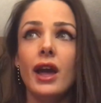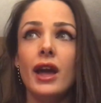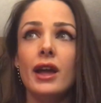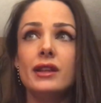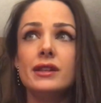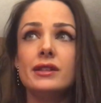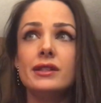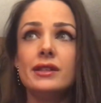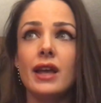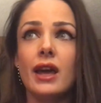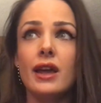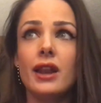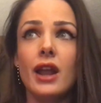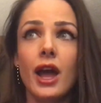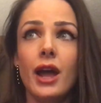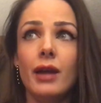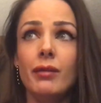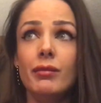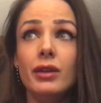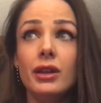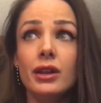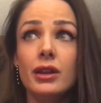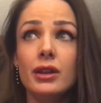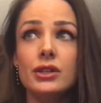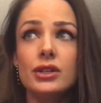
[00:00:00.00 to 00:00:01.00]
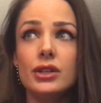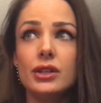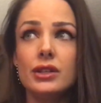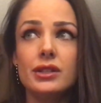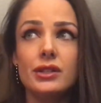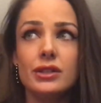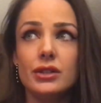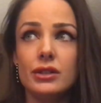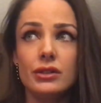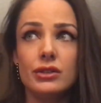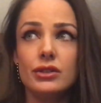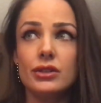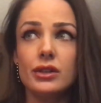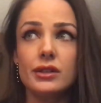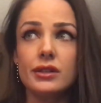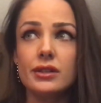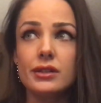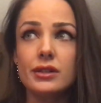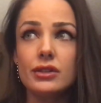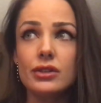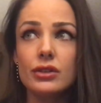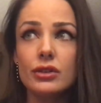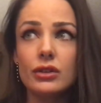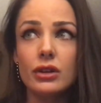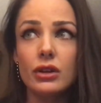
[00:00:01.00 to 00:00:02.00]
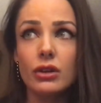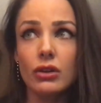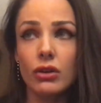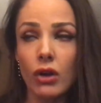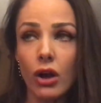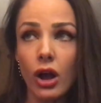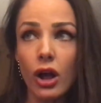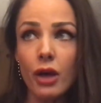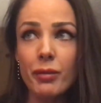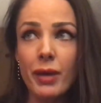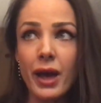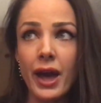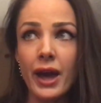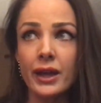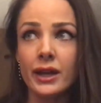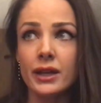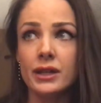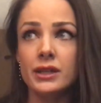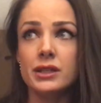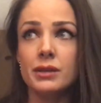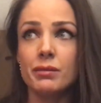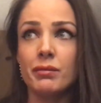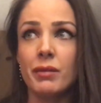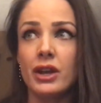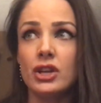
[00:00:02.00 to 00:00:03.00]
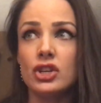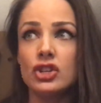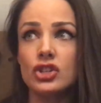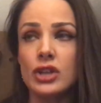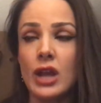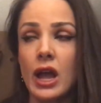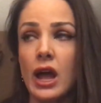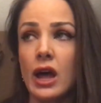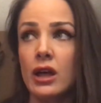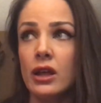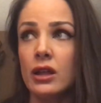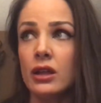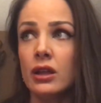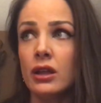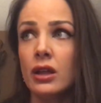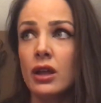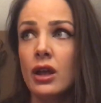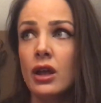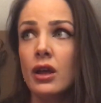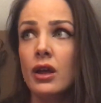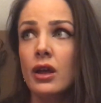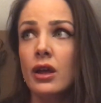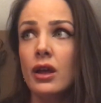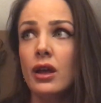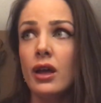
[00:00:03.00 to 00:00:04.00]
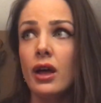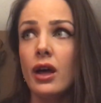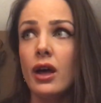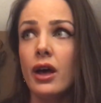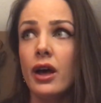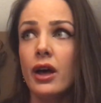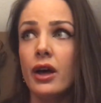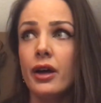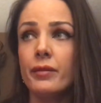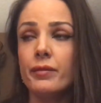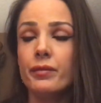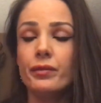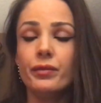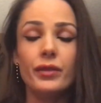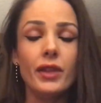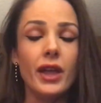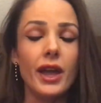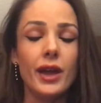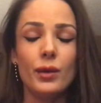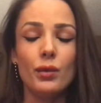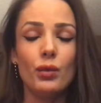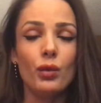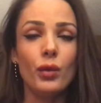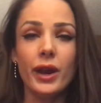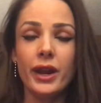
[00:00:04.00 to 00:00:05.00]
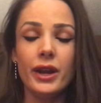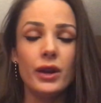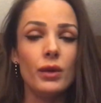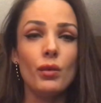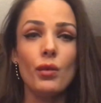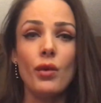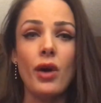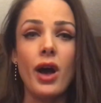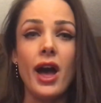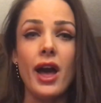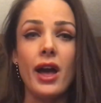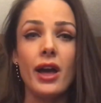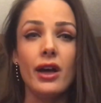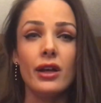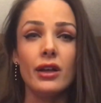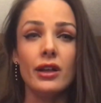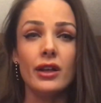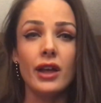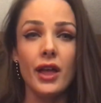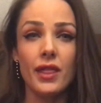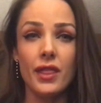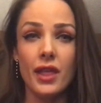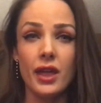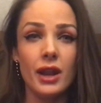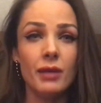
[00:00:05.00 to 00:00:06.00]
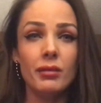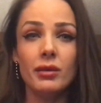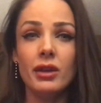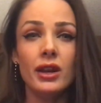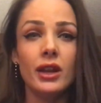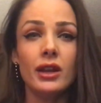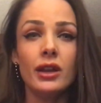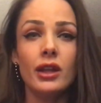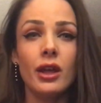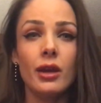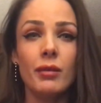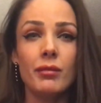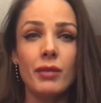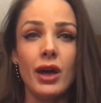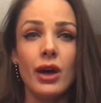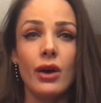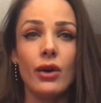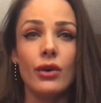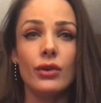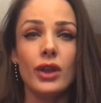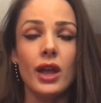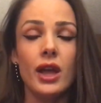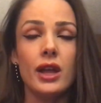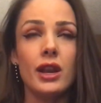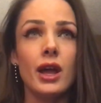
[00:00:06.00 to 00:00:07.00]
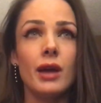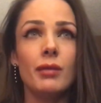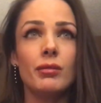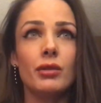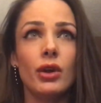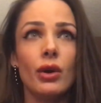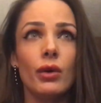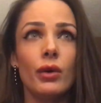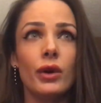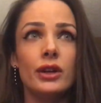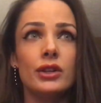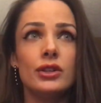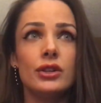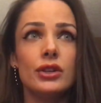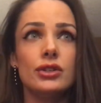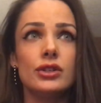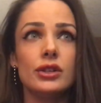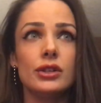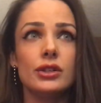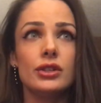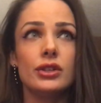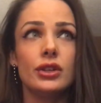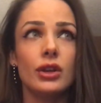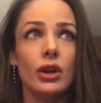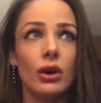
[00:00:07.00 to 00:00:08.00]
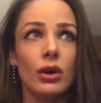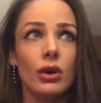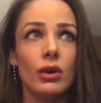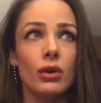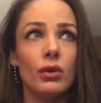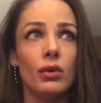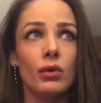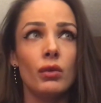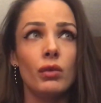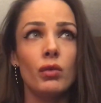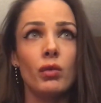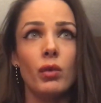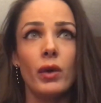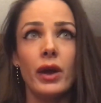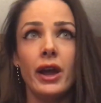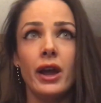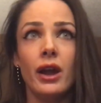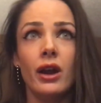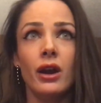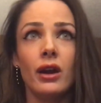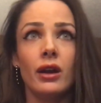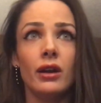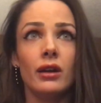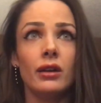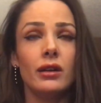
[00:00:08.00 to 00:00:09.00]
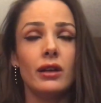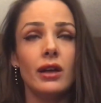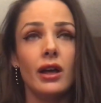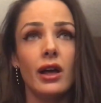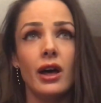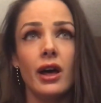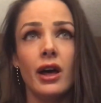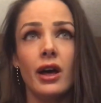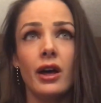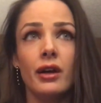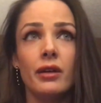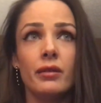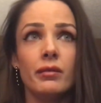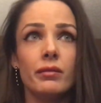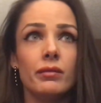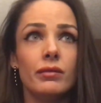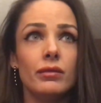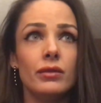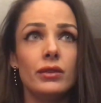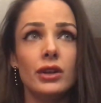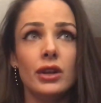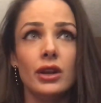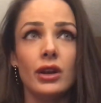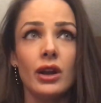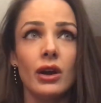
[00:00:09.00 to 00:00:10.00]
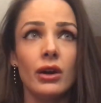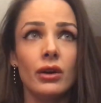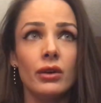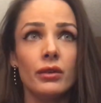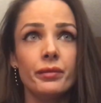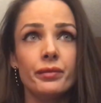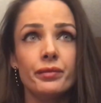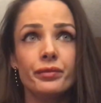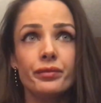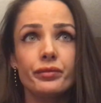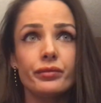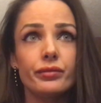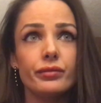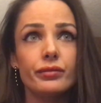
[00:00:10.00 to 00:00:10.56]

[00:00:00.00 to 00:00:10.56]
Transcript: and said, I'm going to just, just crawl back into my shell um, and wait a while, and then I'm going to come out and I'm going to just go where, um, you know,